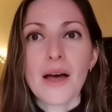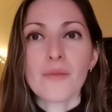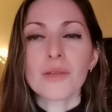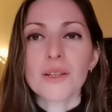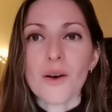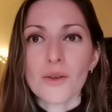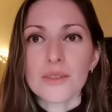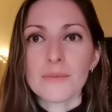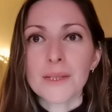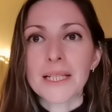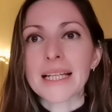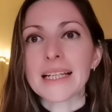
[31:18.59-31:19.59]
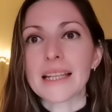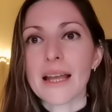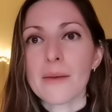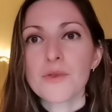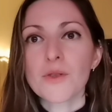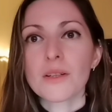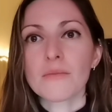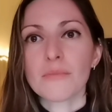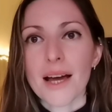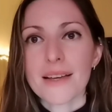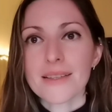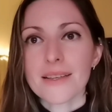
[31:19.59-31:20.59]
But ultimately, Neptune in
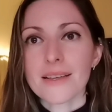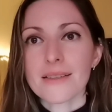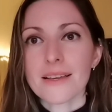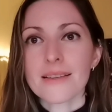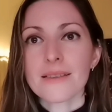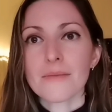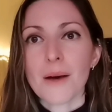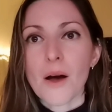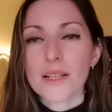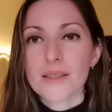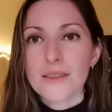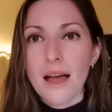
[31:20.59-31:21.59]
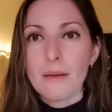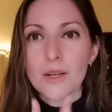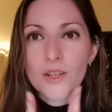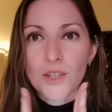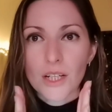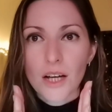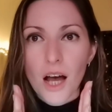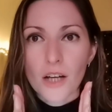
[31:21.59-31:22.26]
Pisces is about establishing